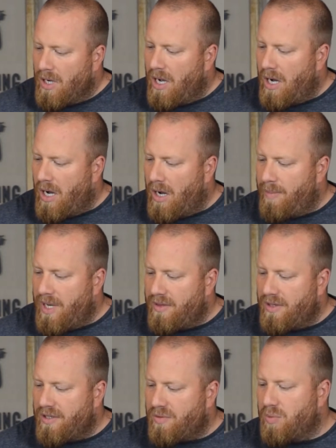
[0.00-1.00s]
Um,
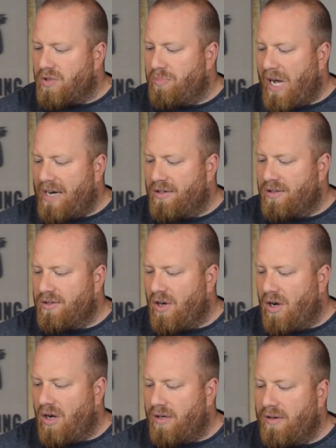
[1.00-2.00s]
this was bottled
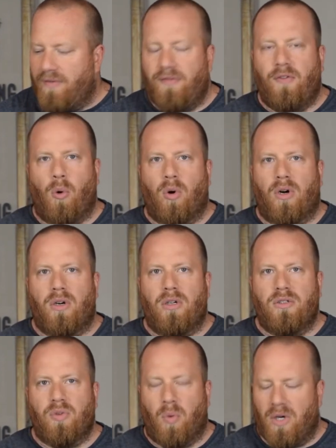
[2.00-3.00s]
on four
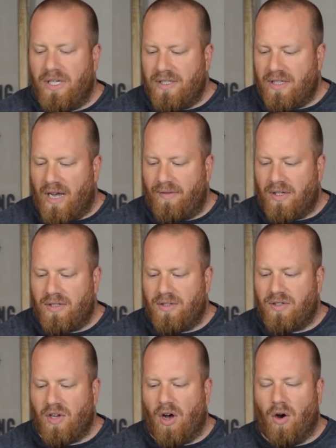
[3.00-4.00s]
twenty-seven,
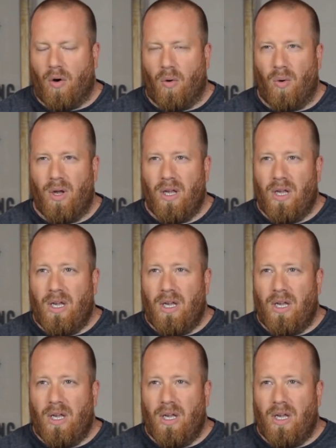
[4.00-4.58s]
so